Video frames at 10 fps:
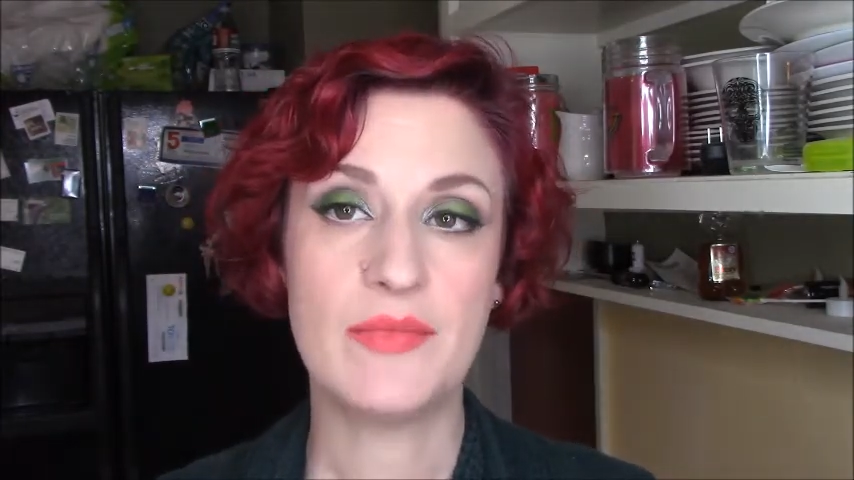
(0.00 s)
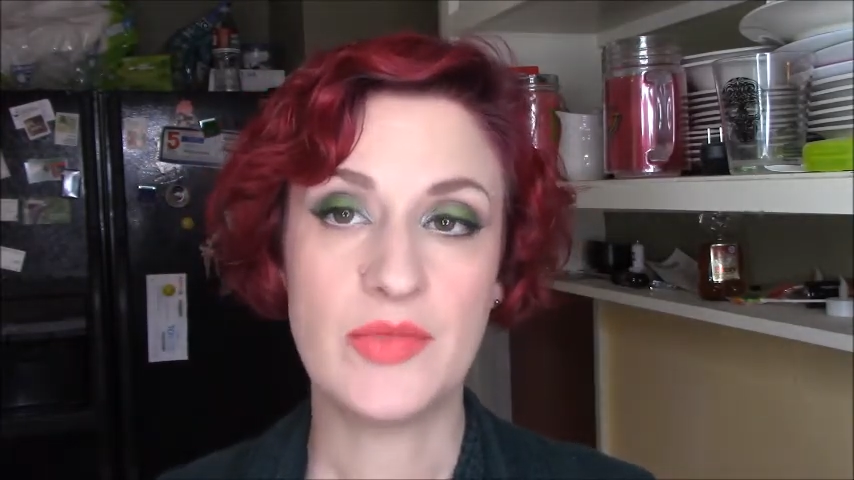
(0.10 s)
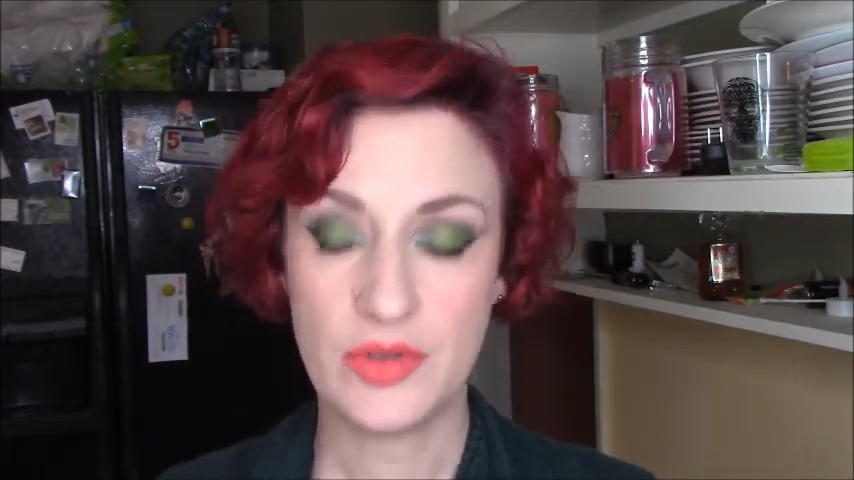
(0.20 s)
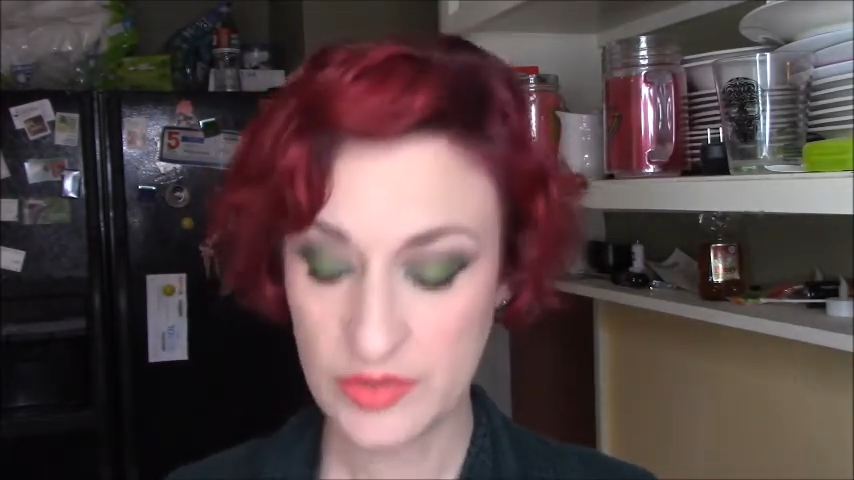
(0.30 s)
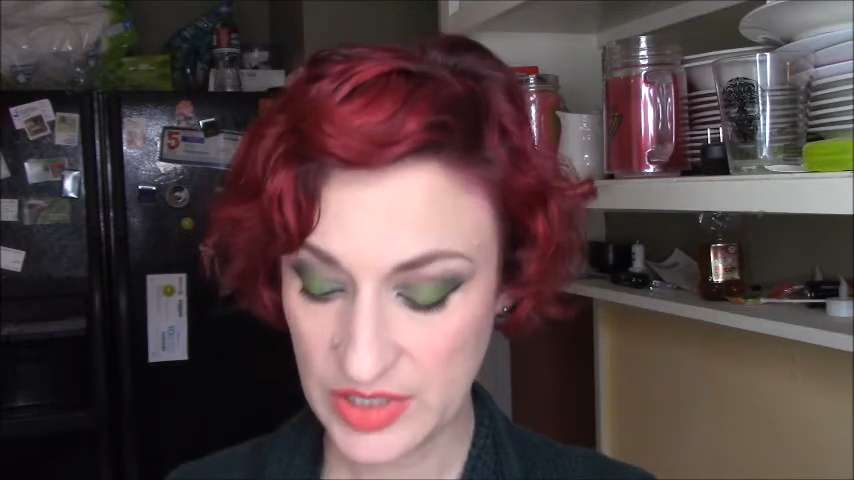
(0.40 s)

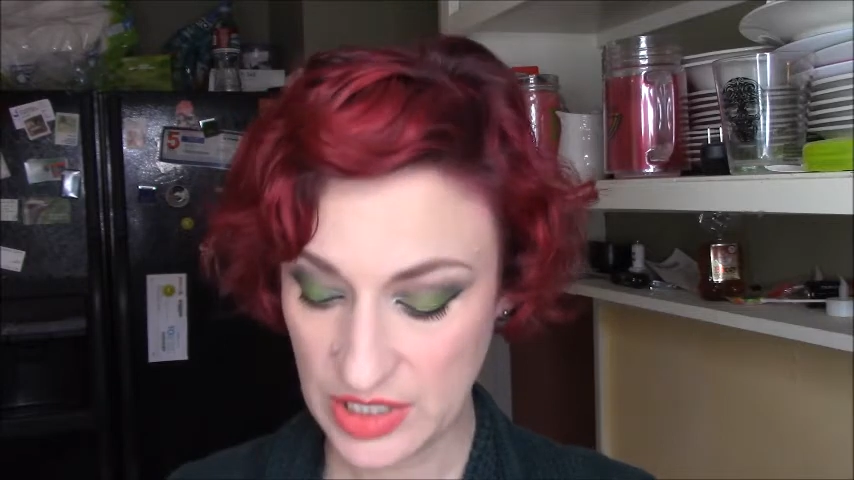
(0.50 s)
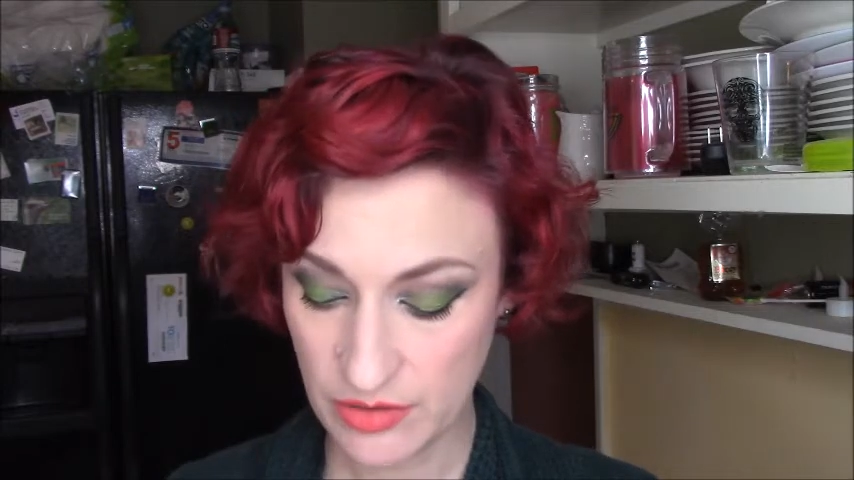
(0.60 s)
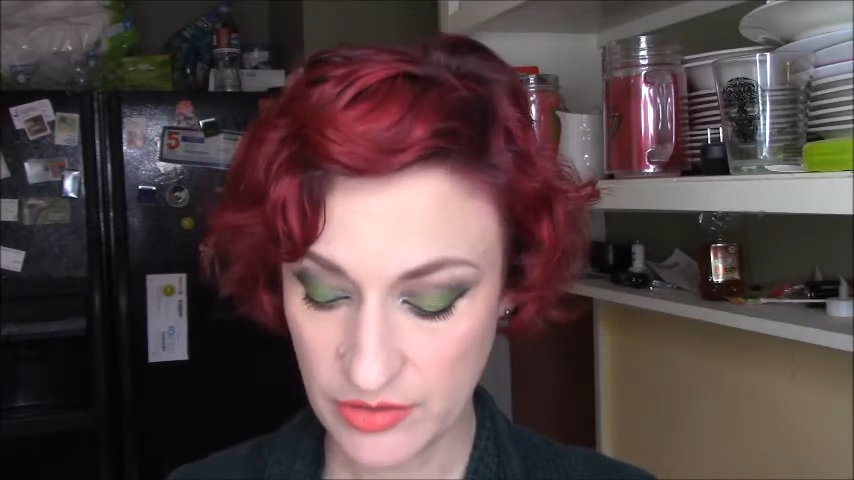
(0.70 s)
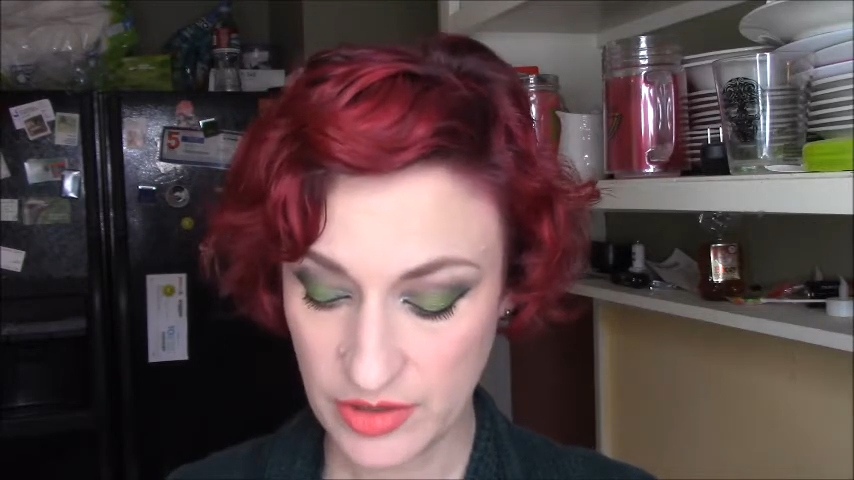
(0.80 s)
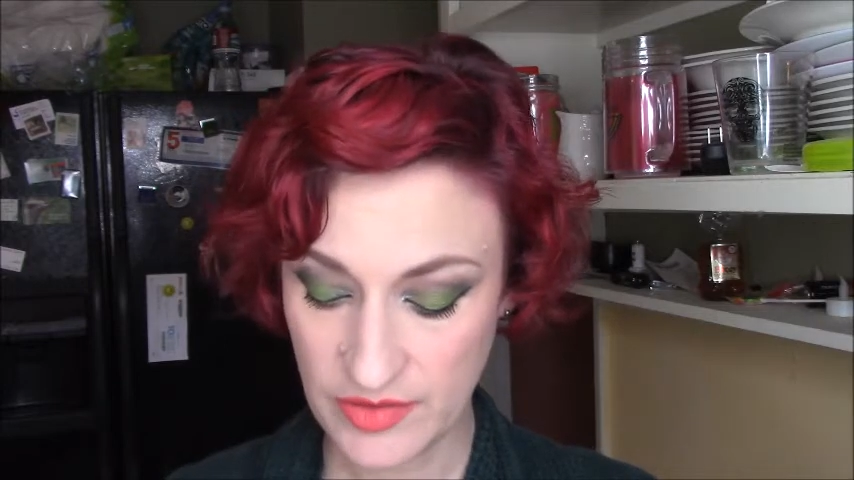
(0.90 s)
who's the
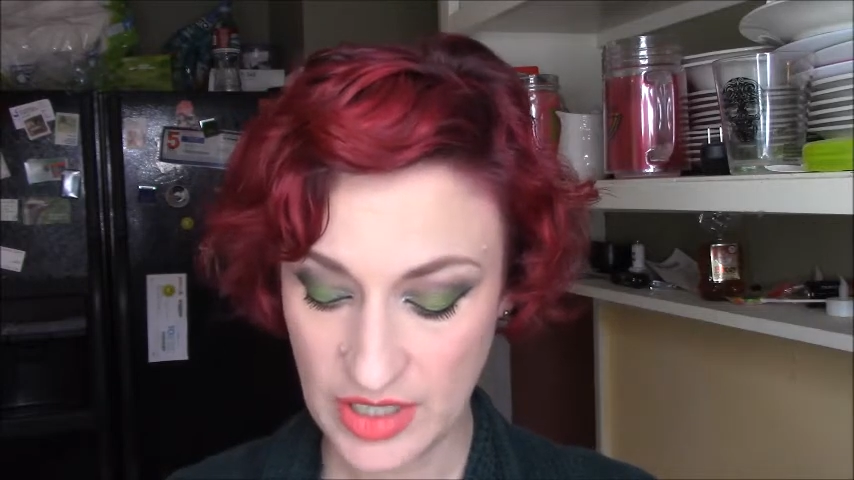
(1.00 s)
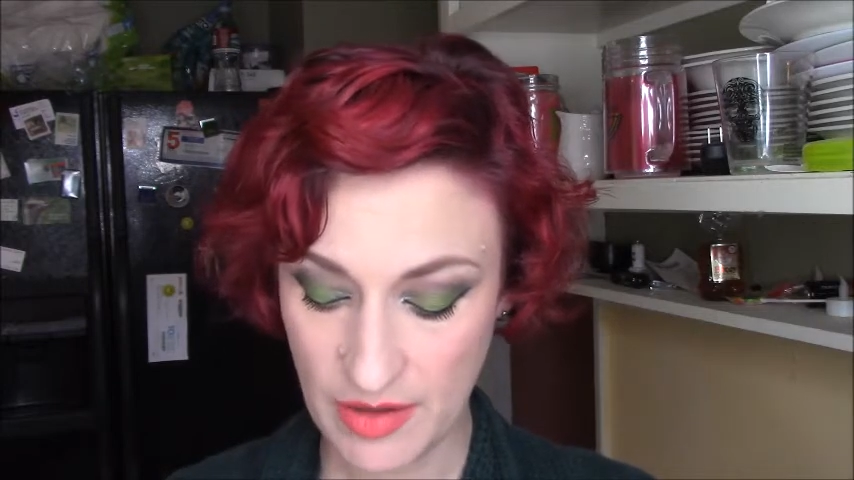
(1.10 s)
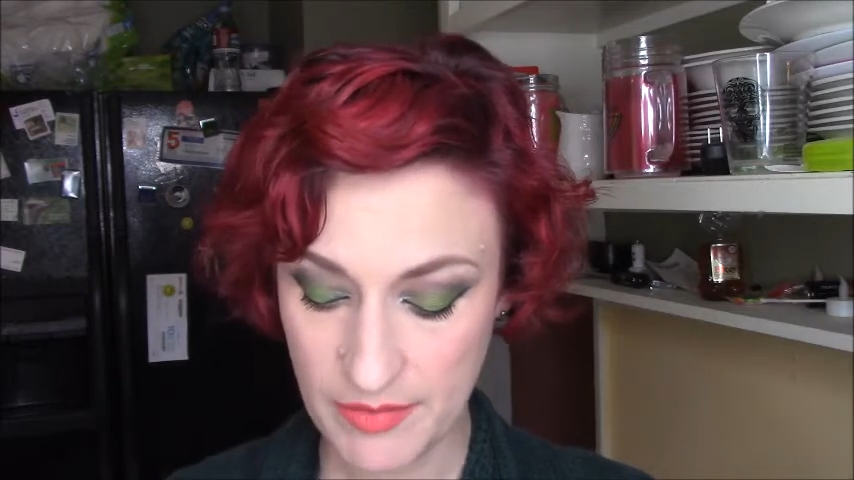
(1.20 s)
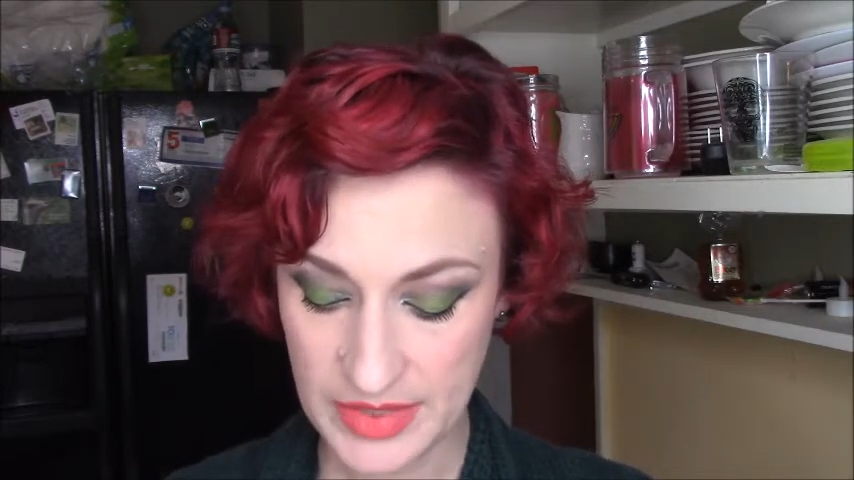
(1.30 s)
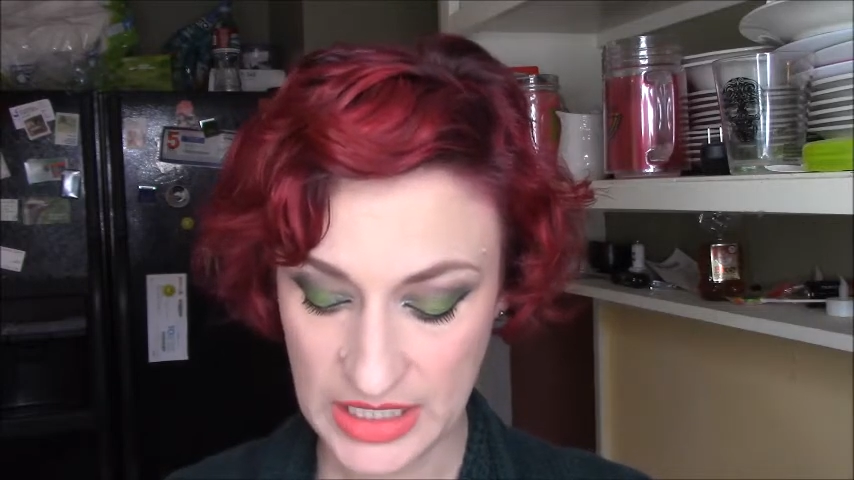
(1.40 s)
owner of the
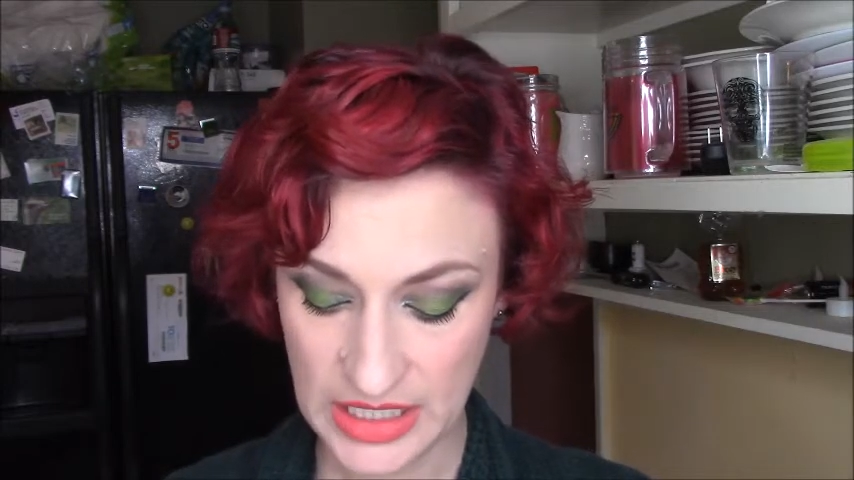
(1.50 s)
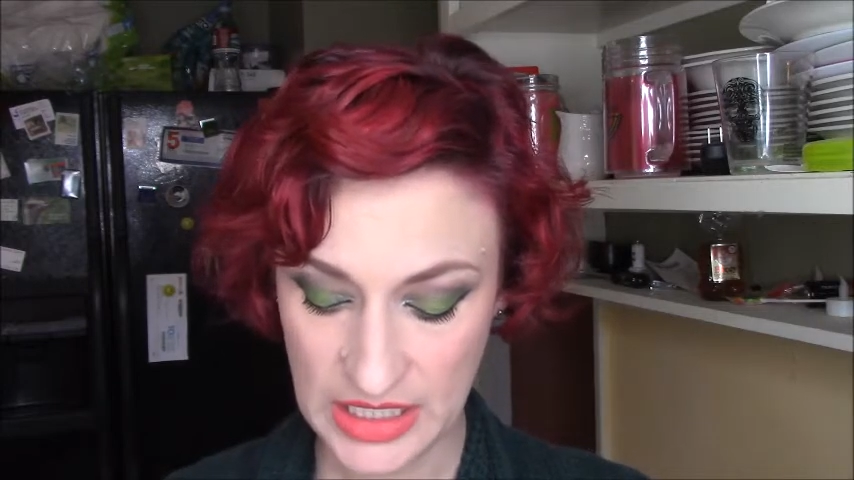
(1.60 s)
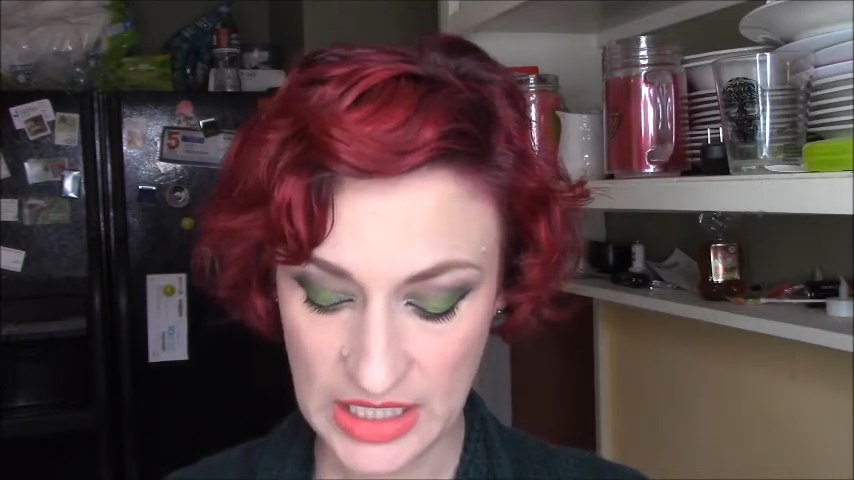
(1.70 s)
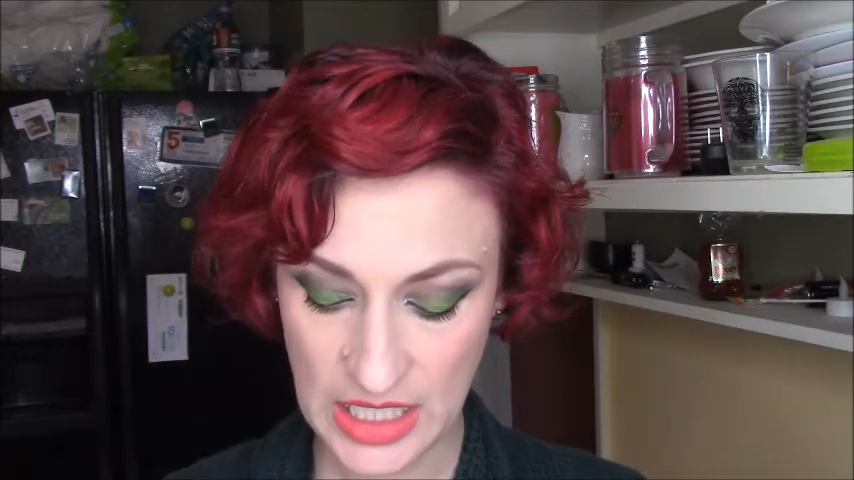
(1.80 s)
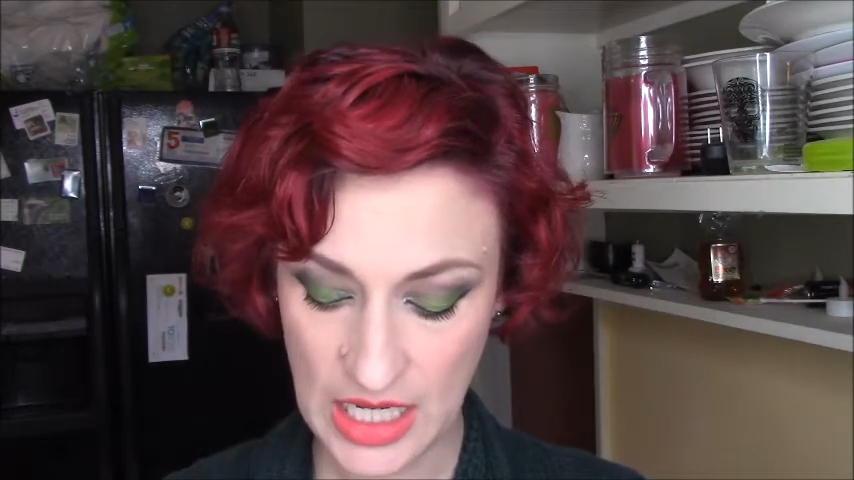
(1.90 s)

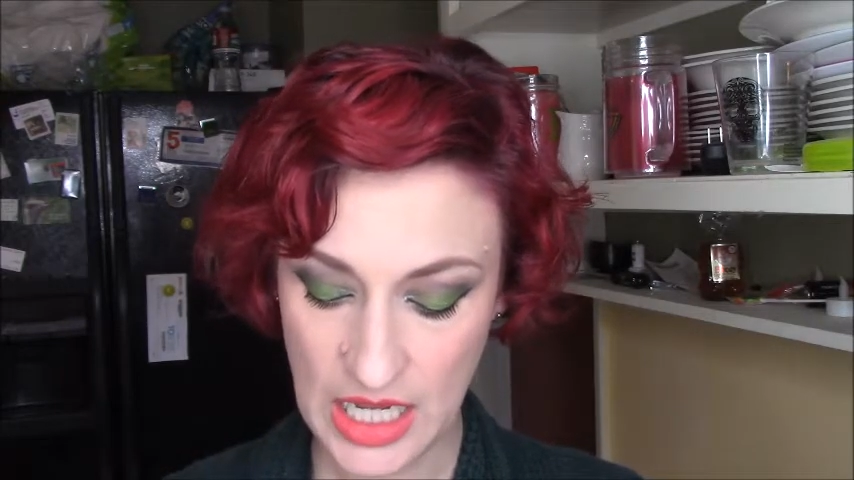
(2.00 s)
company.